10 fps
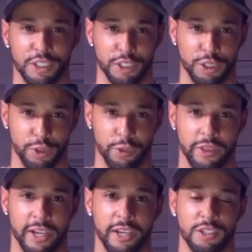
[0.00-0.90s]
to do
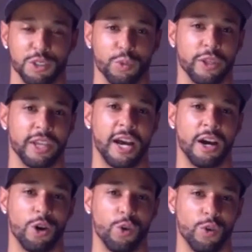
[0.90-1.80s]
things
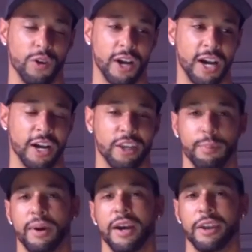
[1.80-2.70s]
without
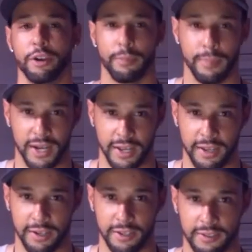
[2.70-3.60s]
occupying your
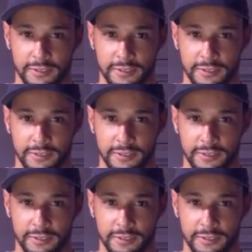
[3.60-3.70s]
mind